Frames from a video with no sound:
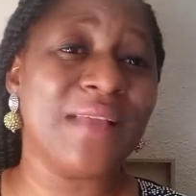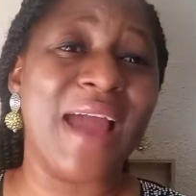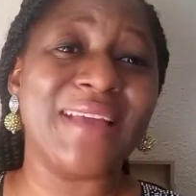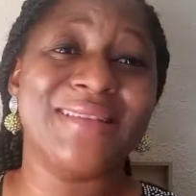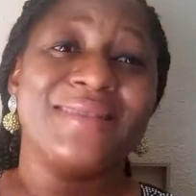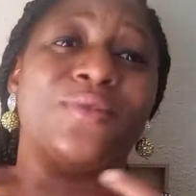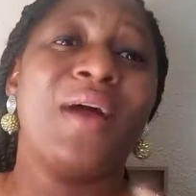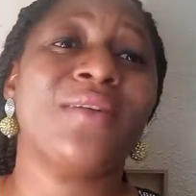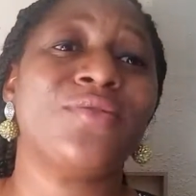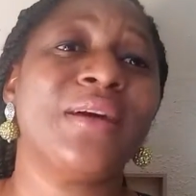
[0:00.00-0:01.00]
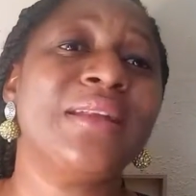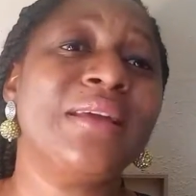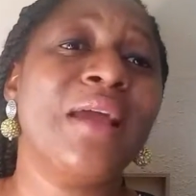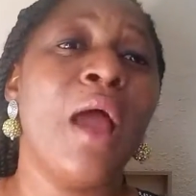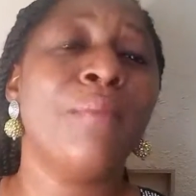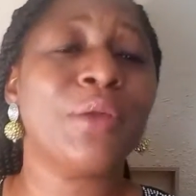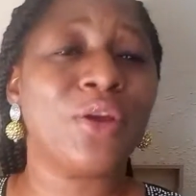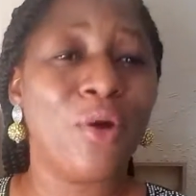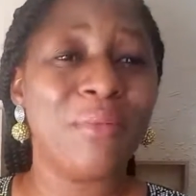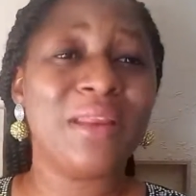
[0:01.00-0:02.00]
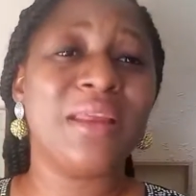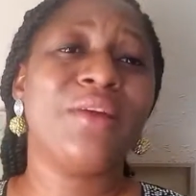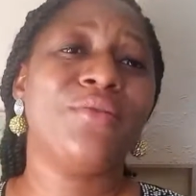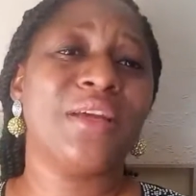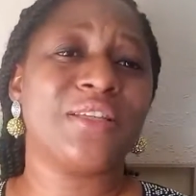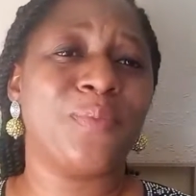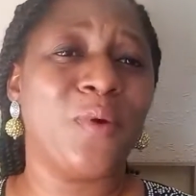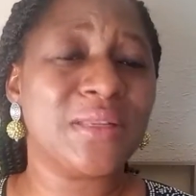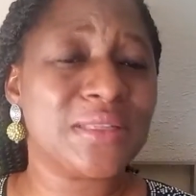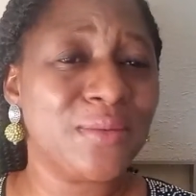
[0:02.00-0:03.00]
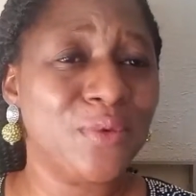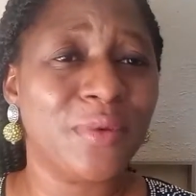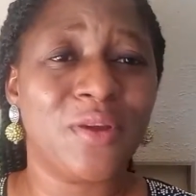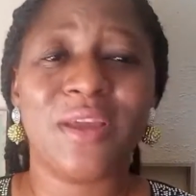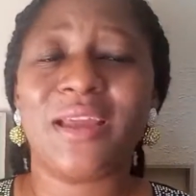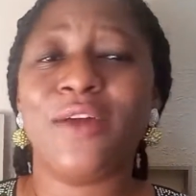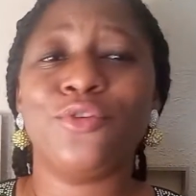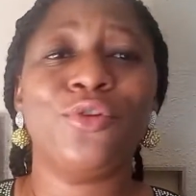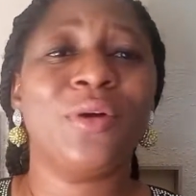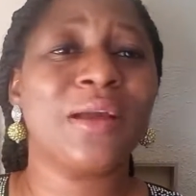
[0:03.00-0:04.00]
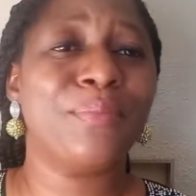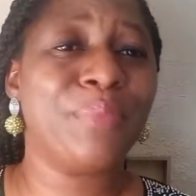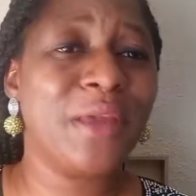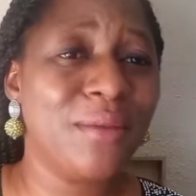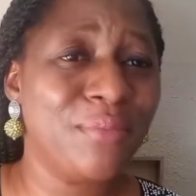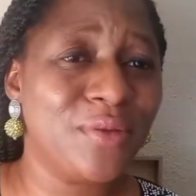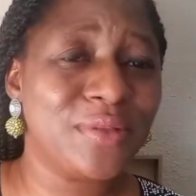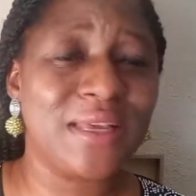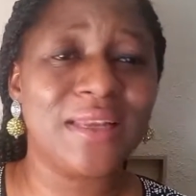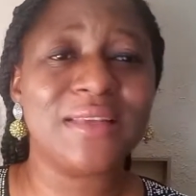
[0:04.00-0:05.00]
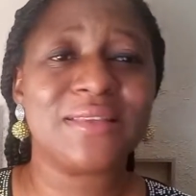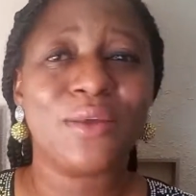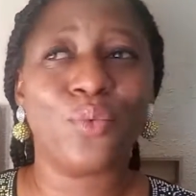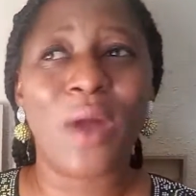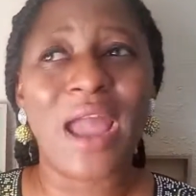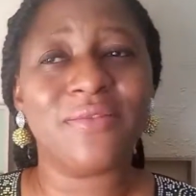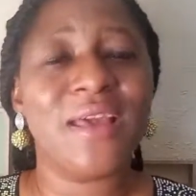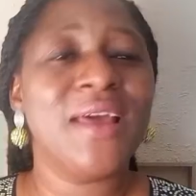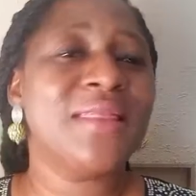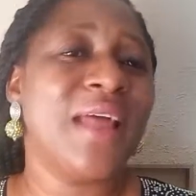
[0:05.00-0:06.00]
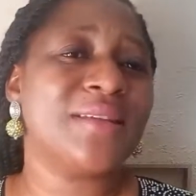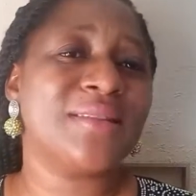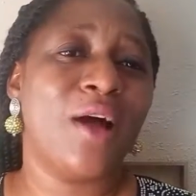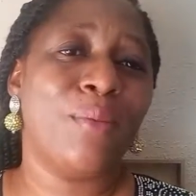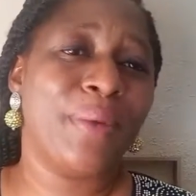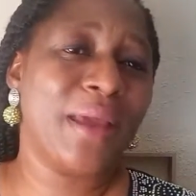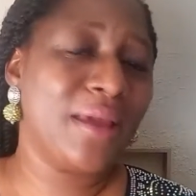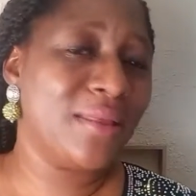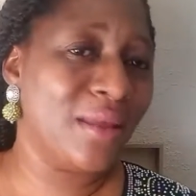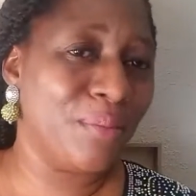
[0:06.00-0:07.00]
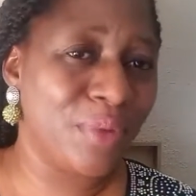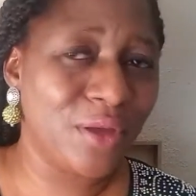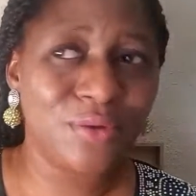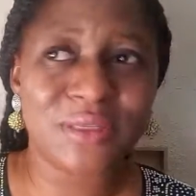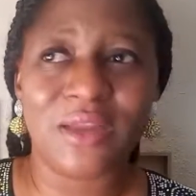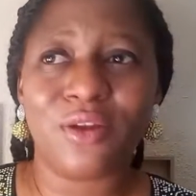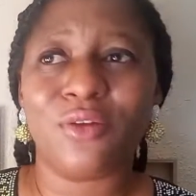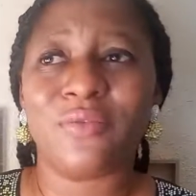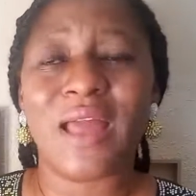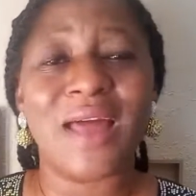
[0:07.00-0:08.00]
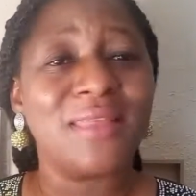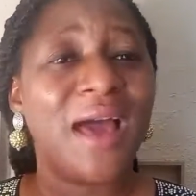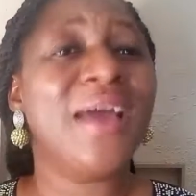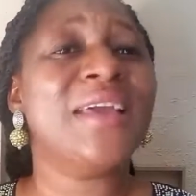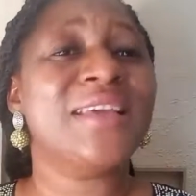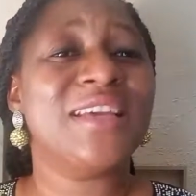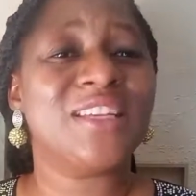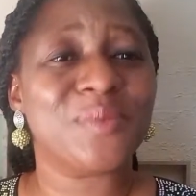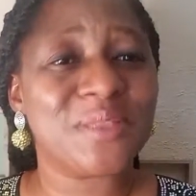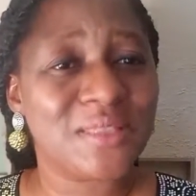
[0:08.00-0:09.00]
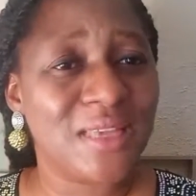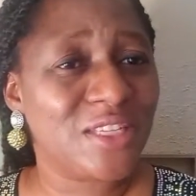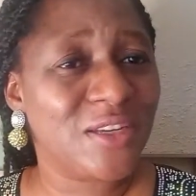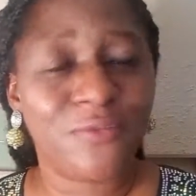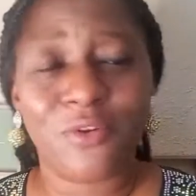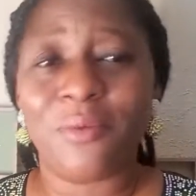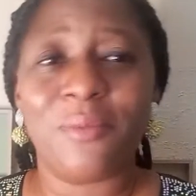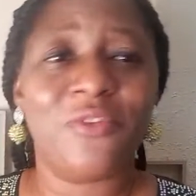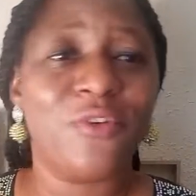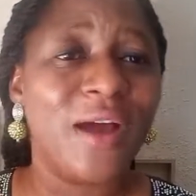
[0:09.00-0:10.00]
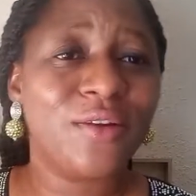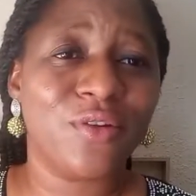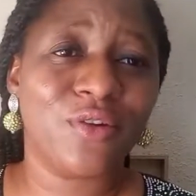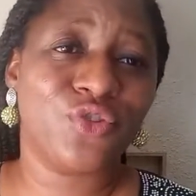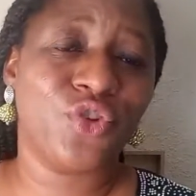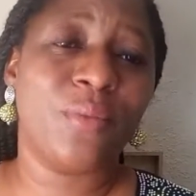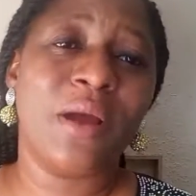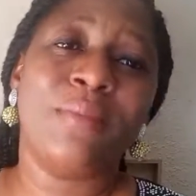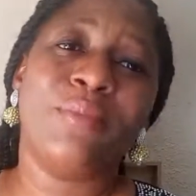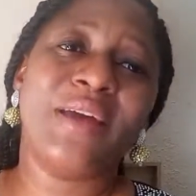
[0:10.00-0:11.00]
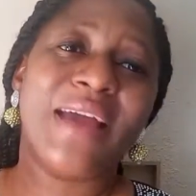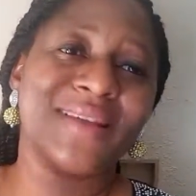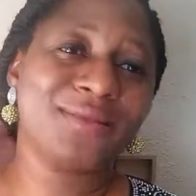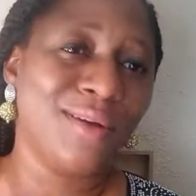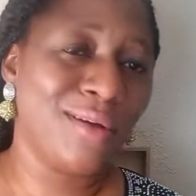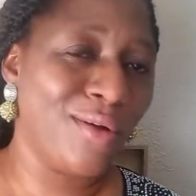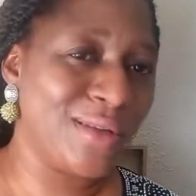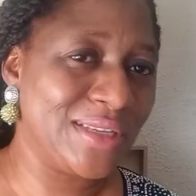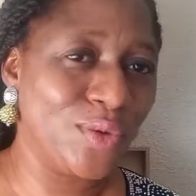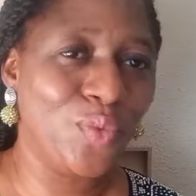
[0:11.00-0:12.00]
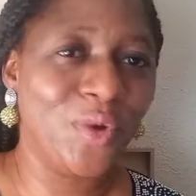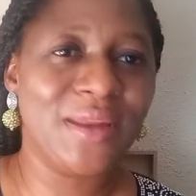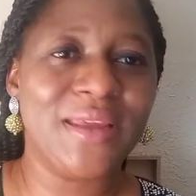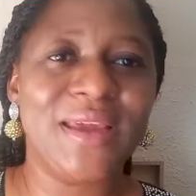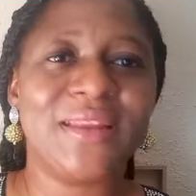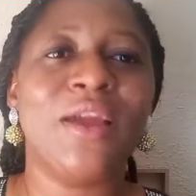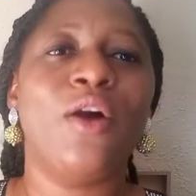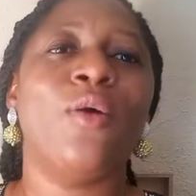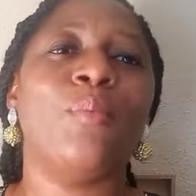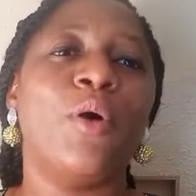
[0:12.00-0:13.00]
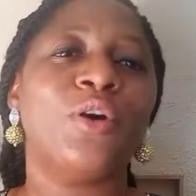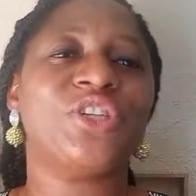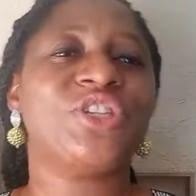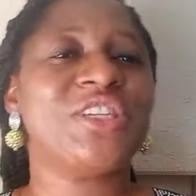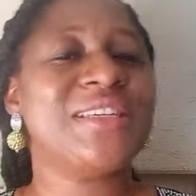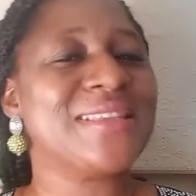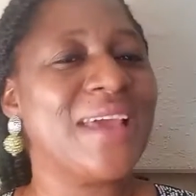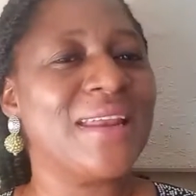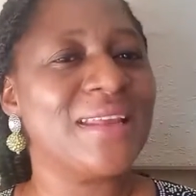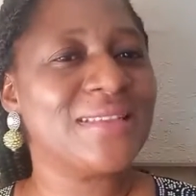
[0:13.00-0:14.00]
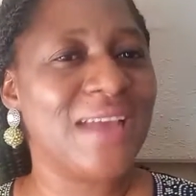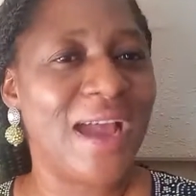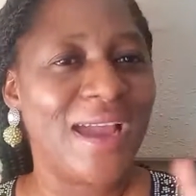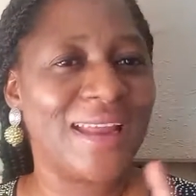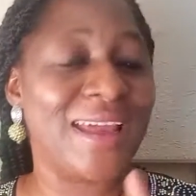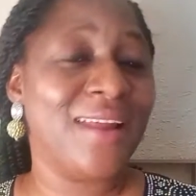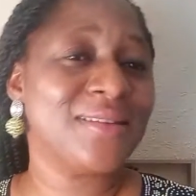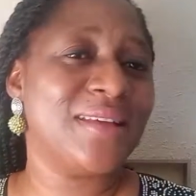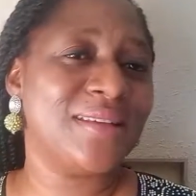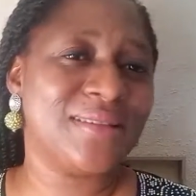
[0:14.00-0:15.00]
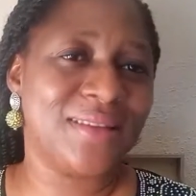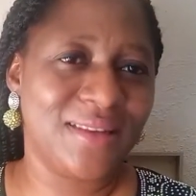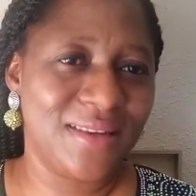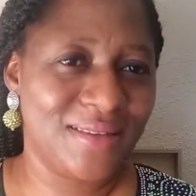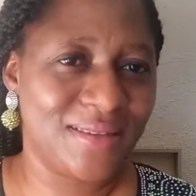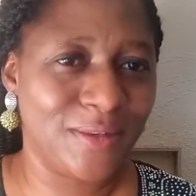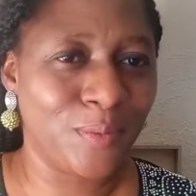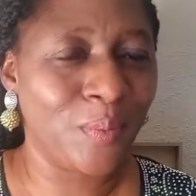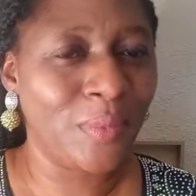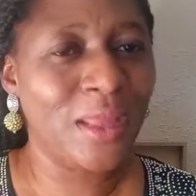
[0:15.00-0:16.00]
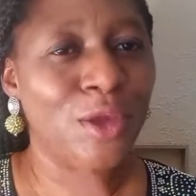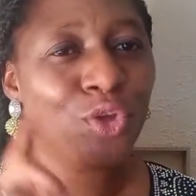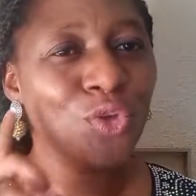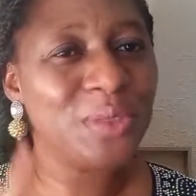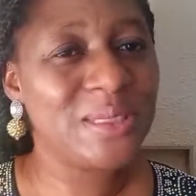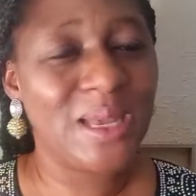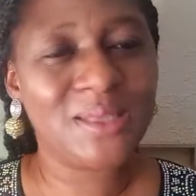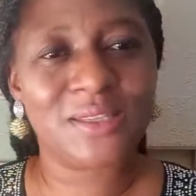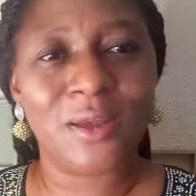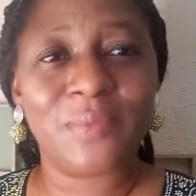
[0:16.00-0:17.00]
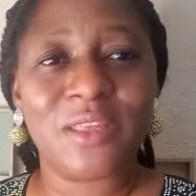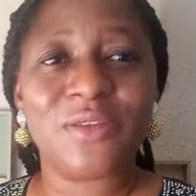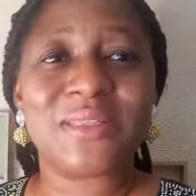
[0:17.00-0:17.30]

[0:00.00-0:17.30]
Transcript: That is gradually becoming irresponsible, because he can no longer pay bills. Then it's the wife that is now paying the bills and all of that, and that he has been searching for another job, but he has not gotten one yet. But she is getting tired. And I said, say, listen, you said something.